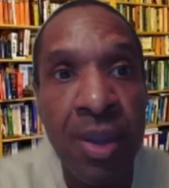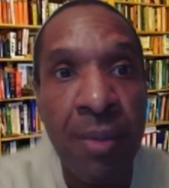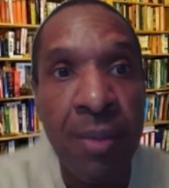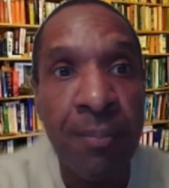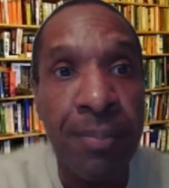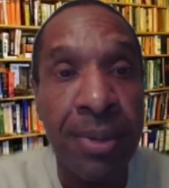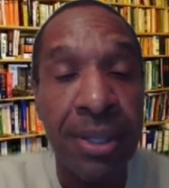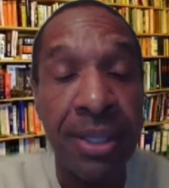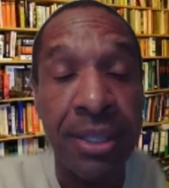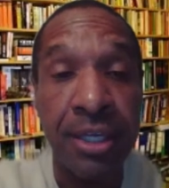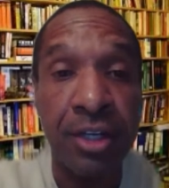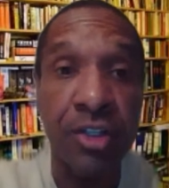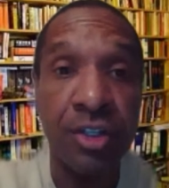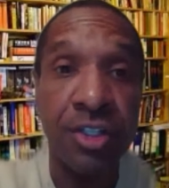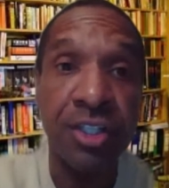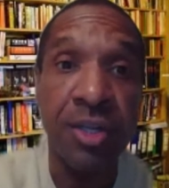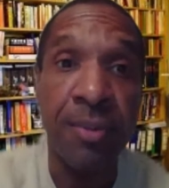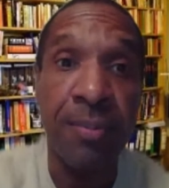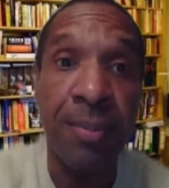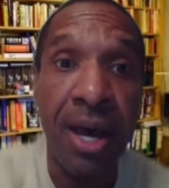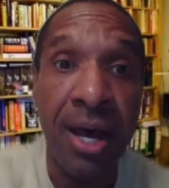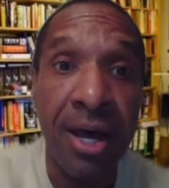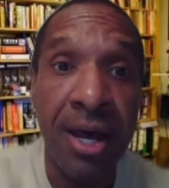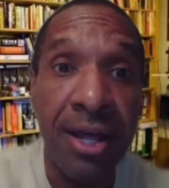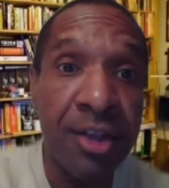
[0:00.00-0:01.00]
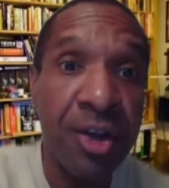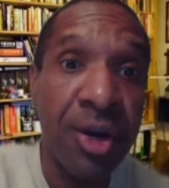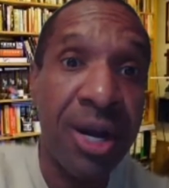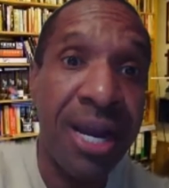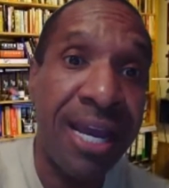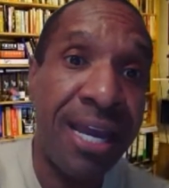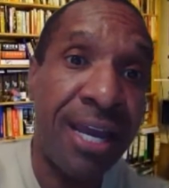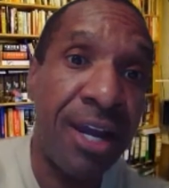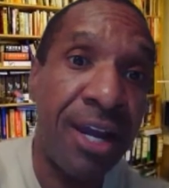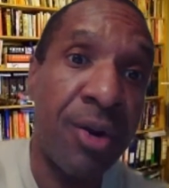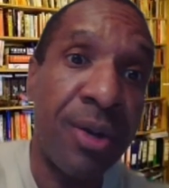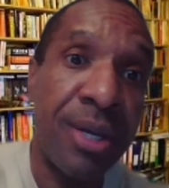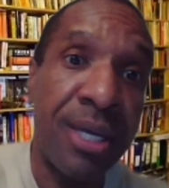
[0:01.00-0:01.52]
but there's some other
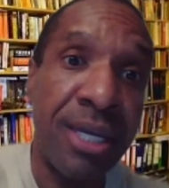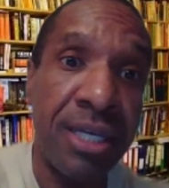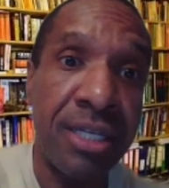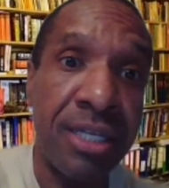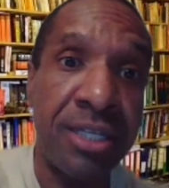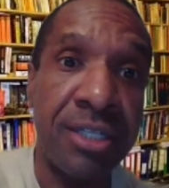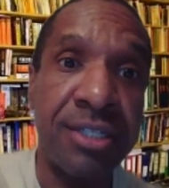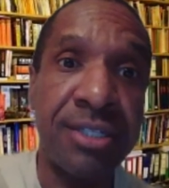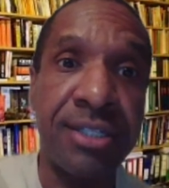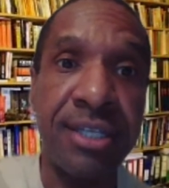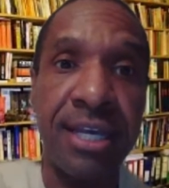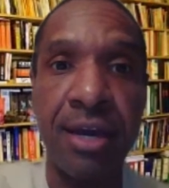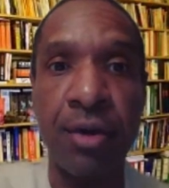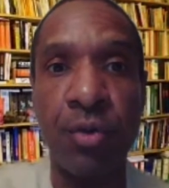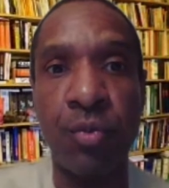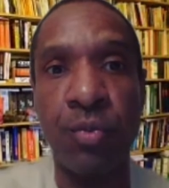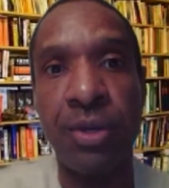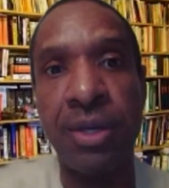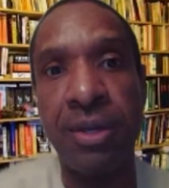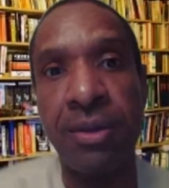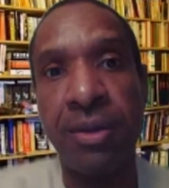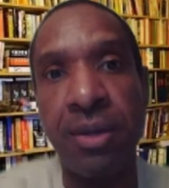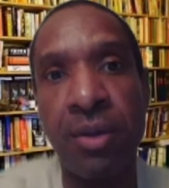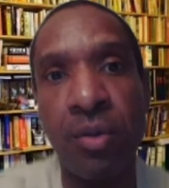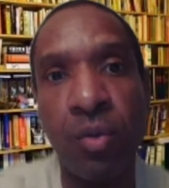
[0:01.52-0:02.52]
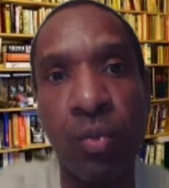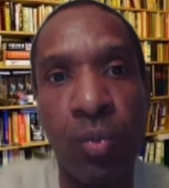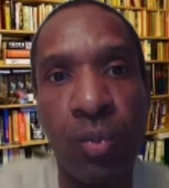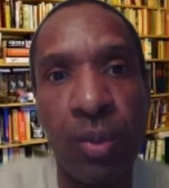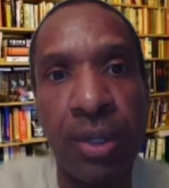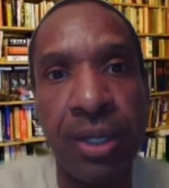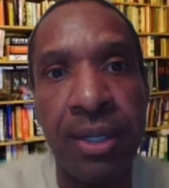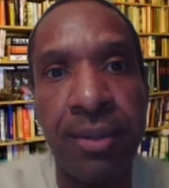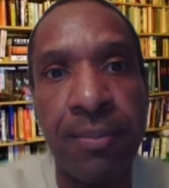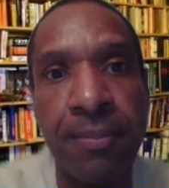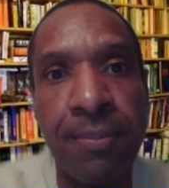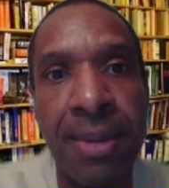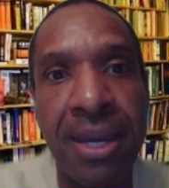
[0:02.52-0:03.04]
areas that we
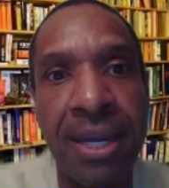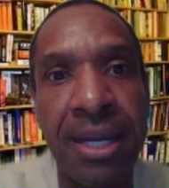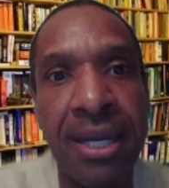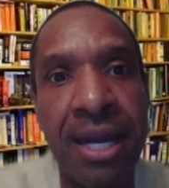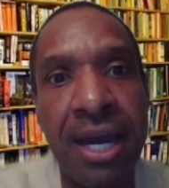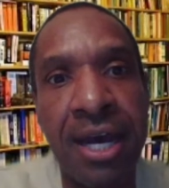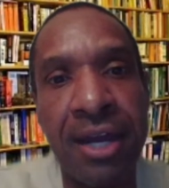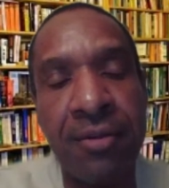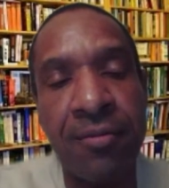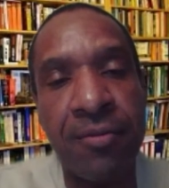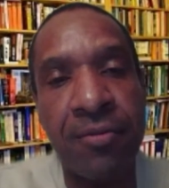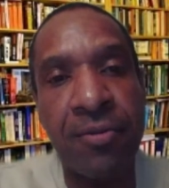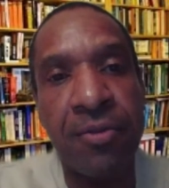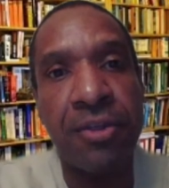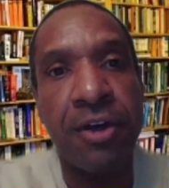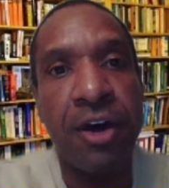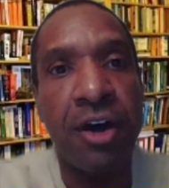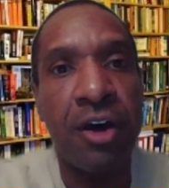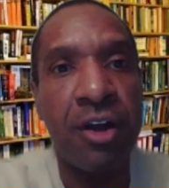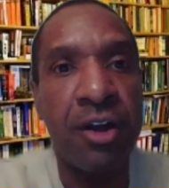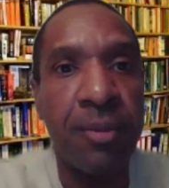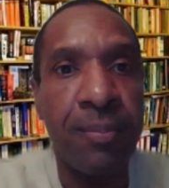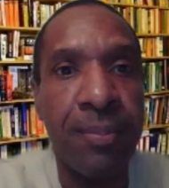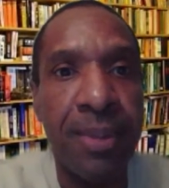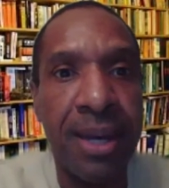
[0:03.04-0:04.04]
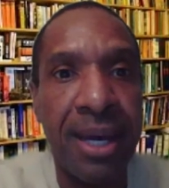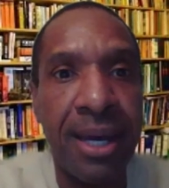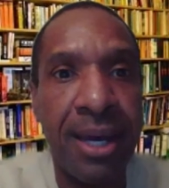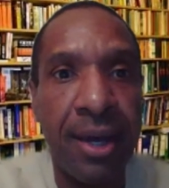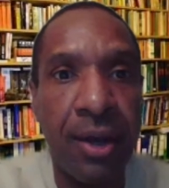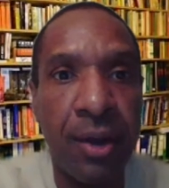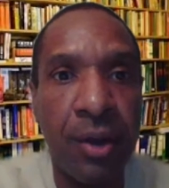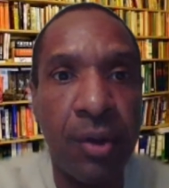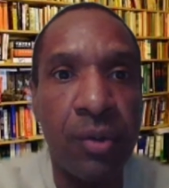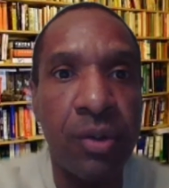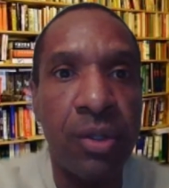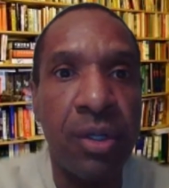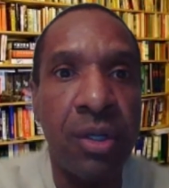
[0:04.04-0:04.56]
may not have thought
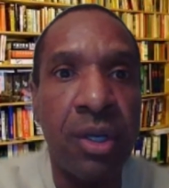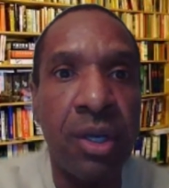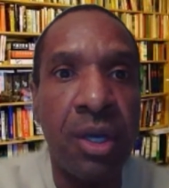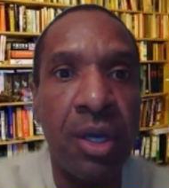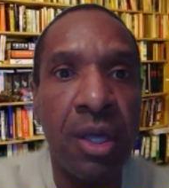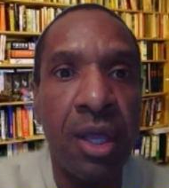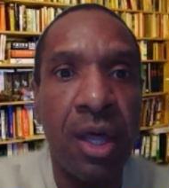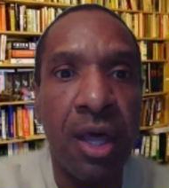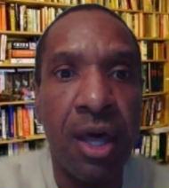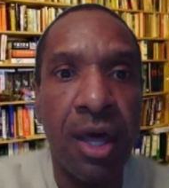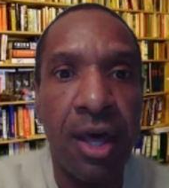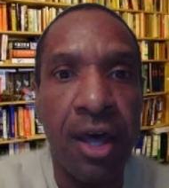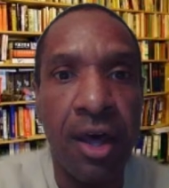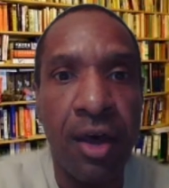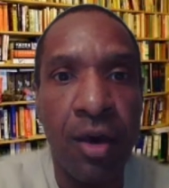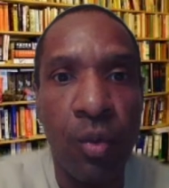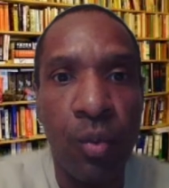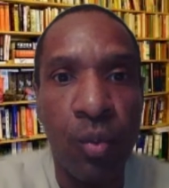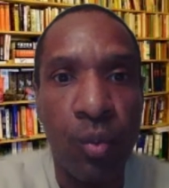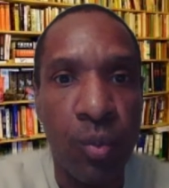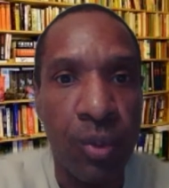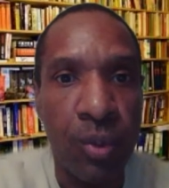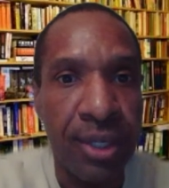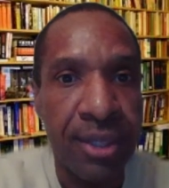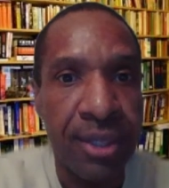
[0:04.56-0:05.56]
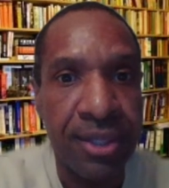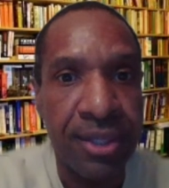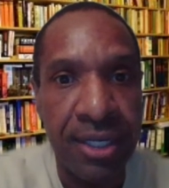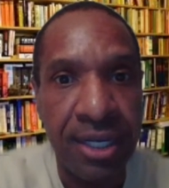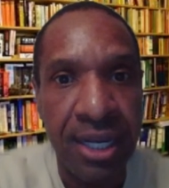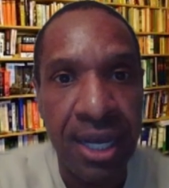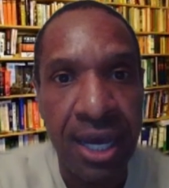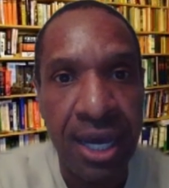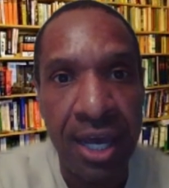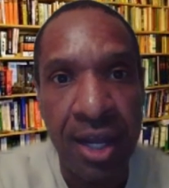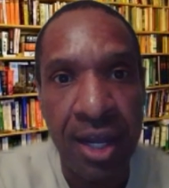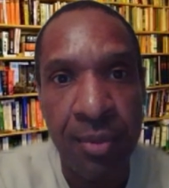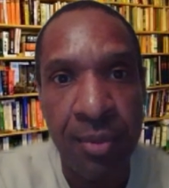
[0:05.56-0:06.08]
about with a
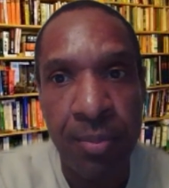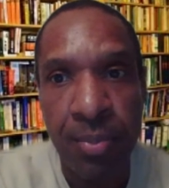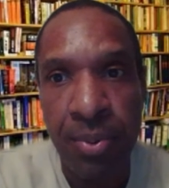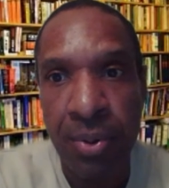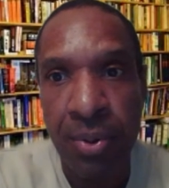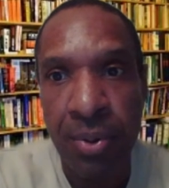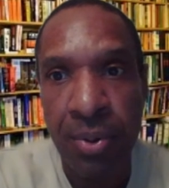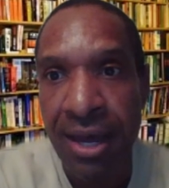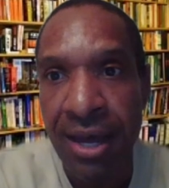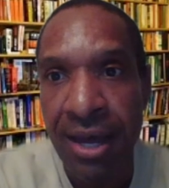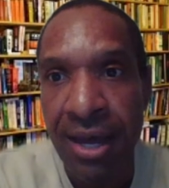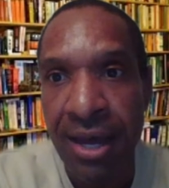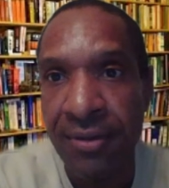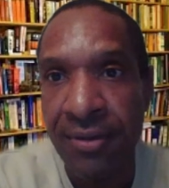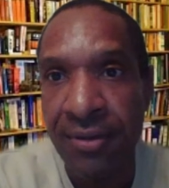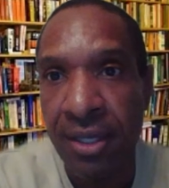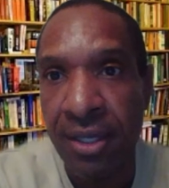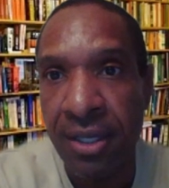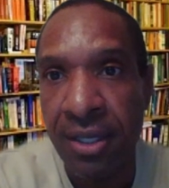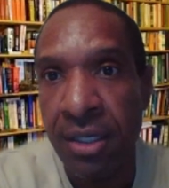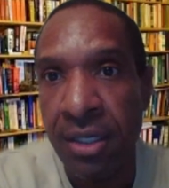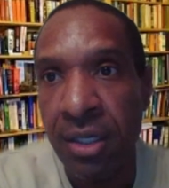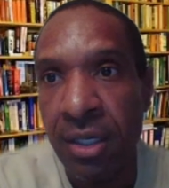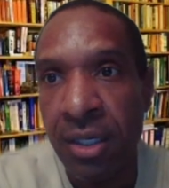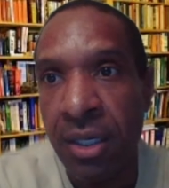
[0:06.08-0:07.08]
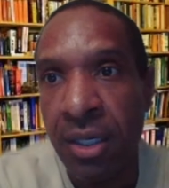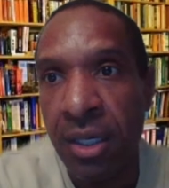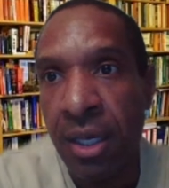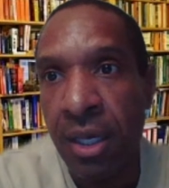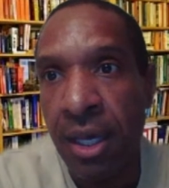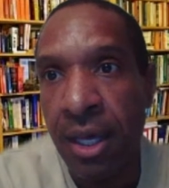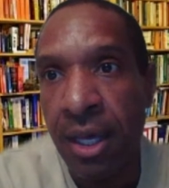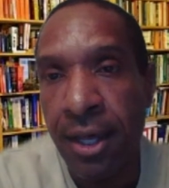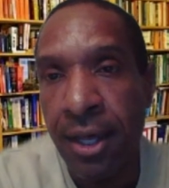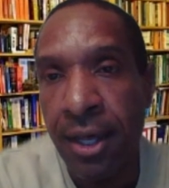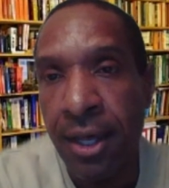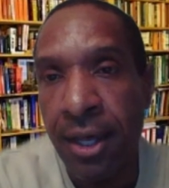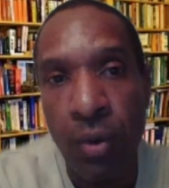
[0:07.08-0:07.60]
nonprofit
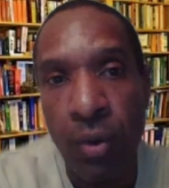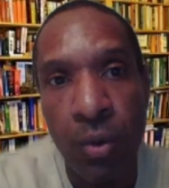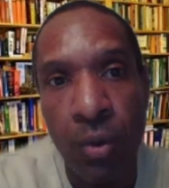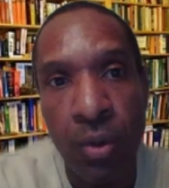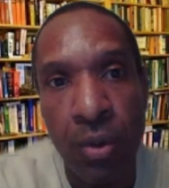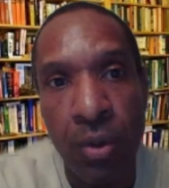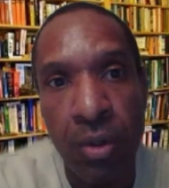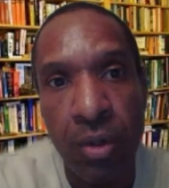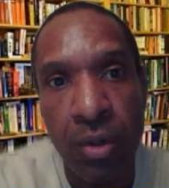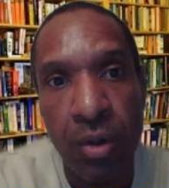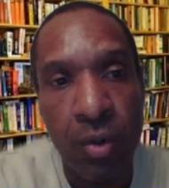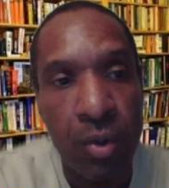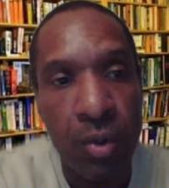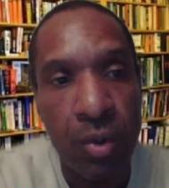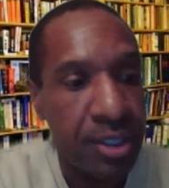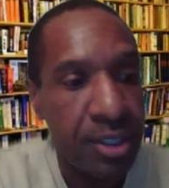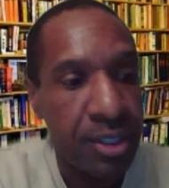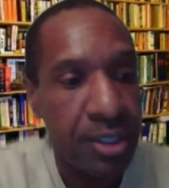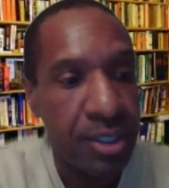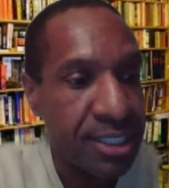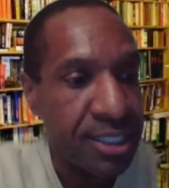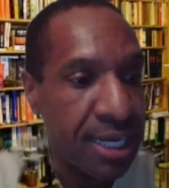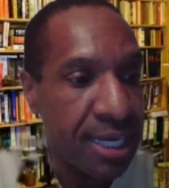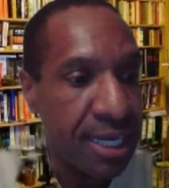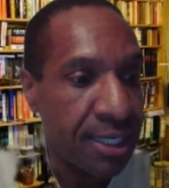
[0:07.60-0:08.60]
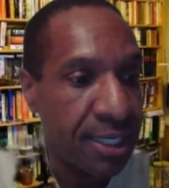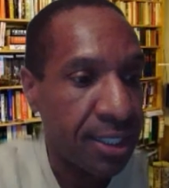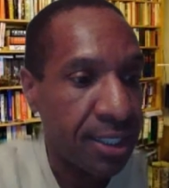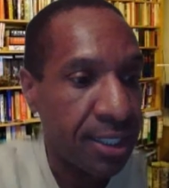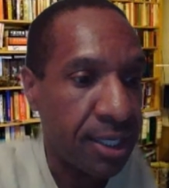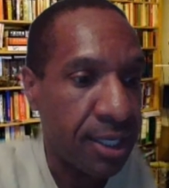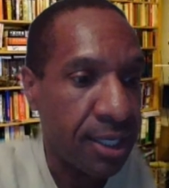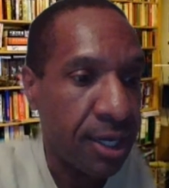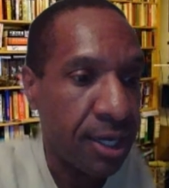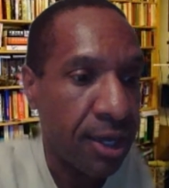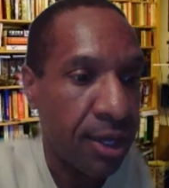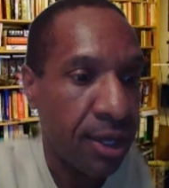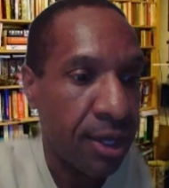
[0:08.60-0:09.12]
or setting it
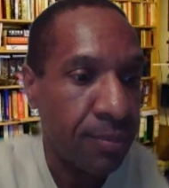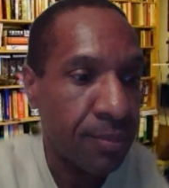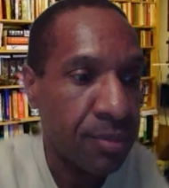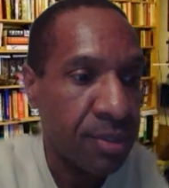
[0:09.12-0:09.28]
up.